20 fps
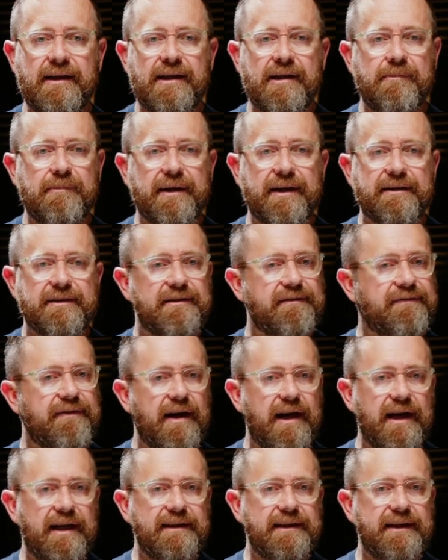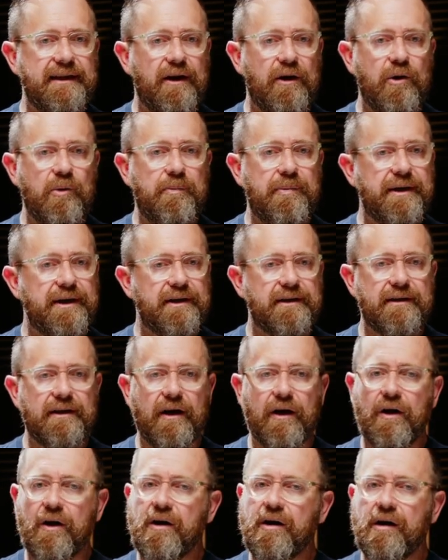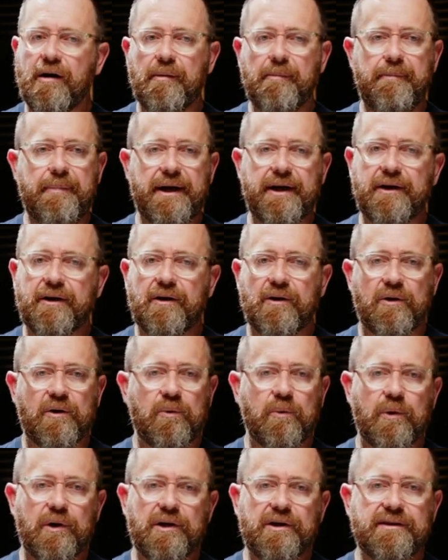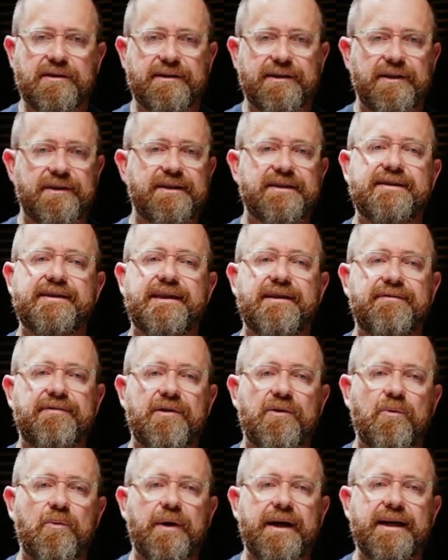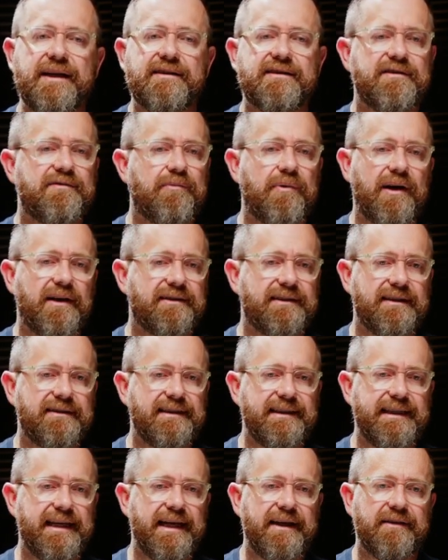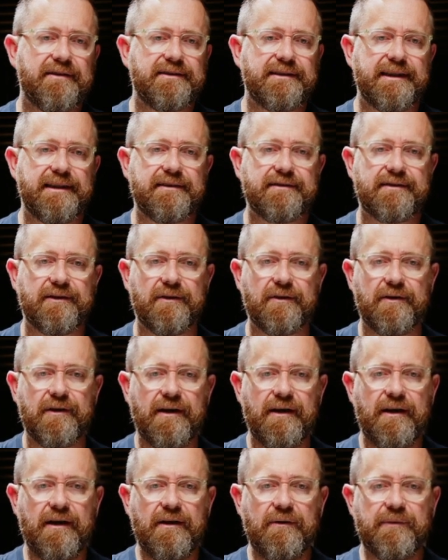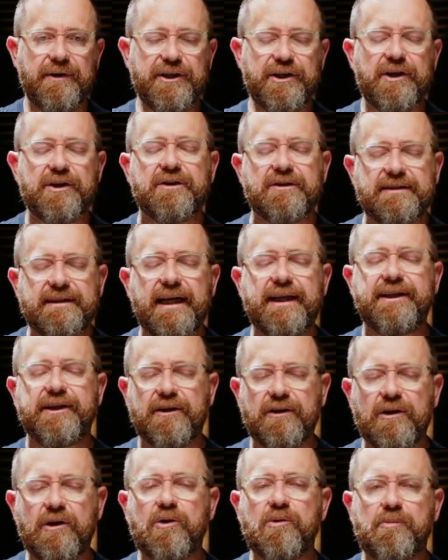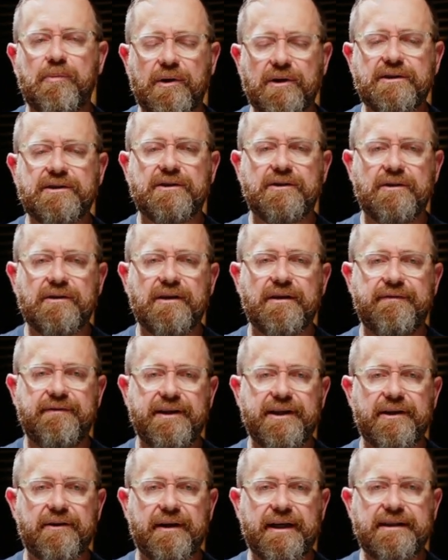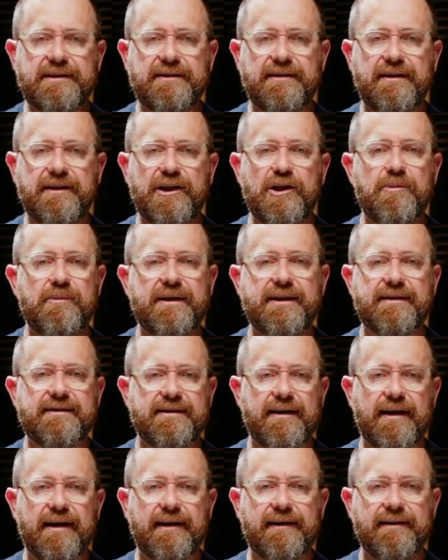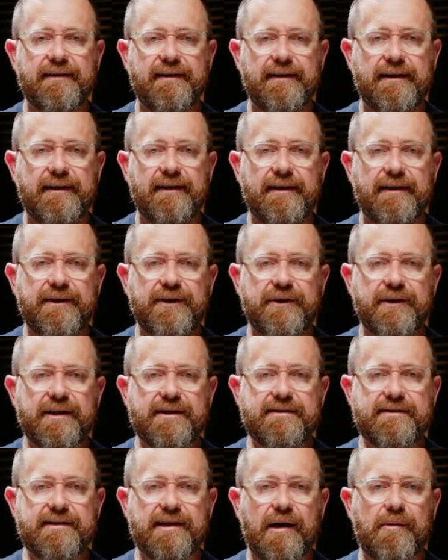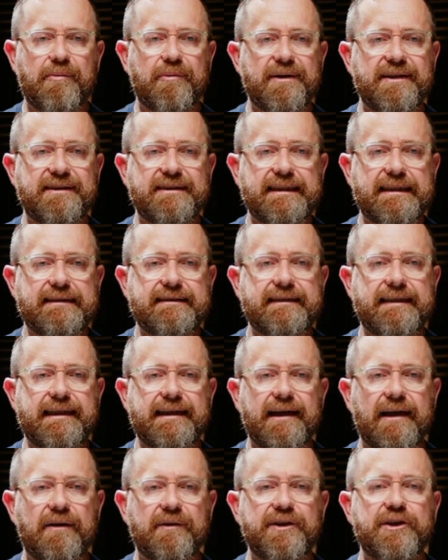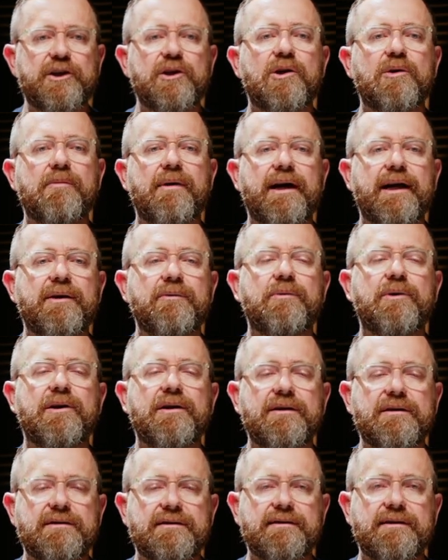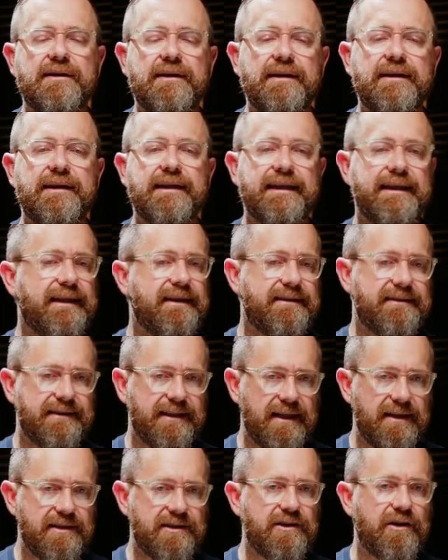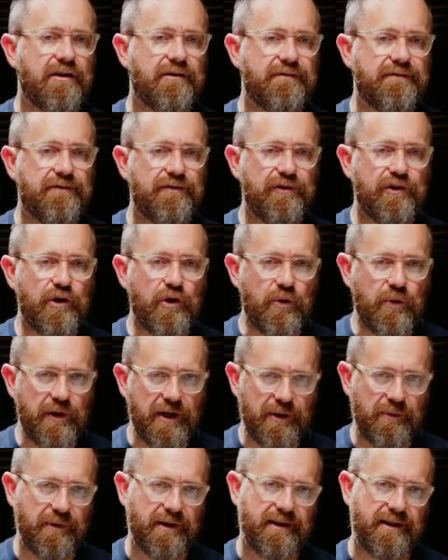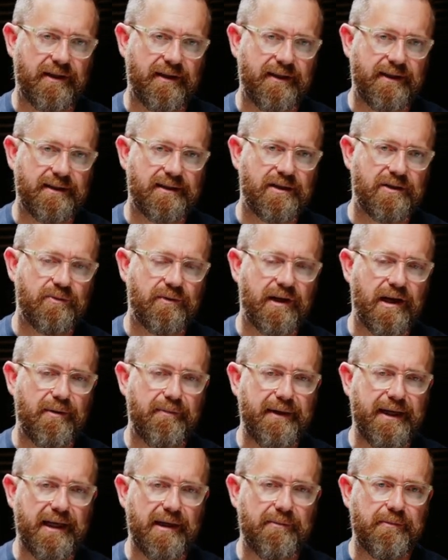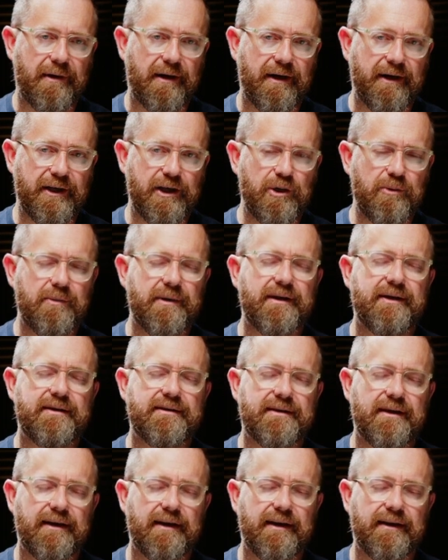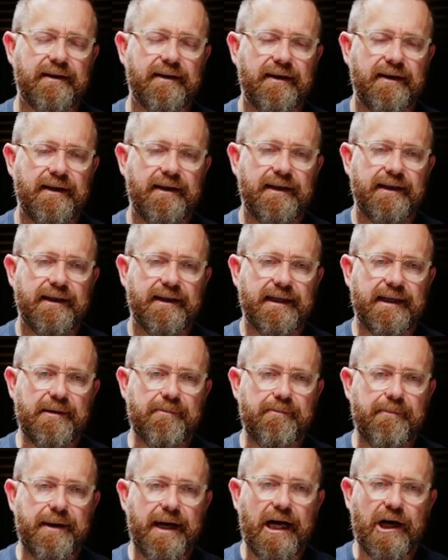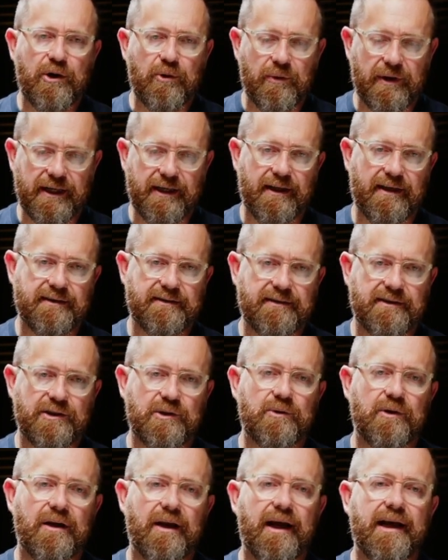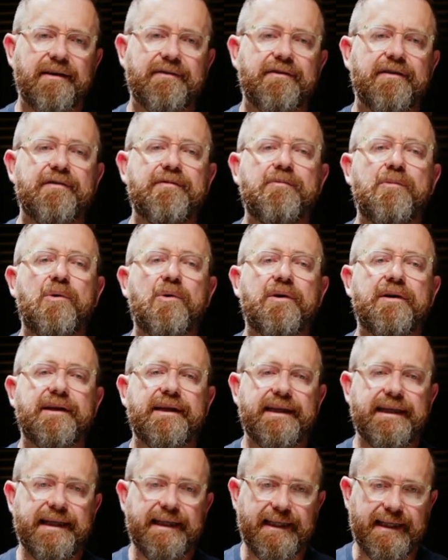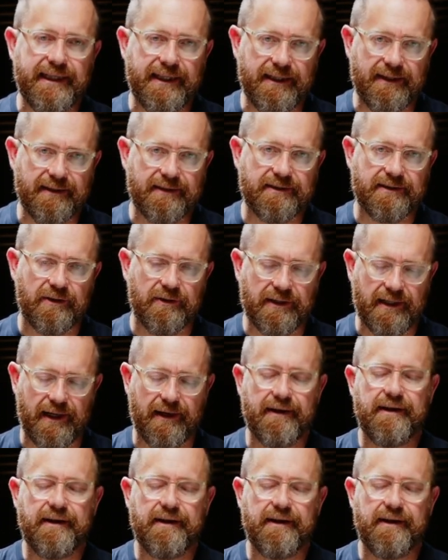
but defined and open aren't better or worse. They're just different ways of processing energy. So, when you understand your own personal configuration in human design, you can stop resisting how your mind works and instead start flowing with it. This is what I mean by human design empowering us to a life of more ease. Okay.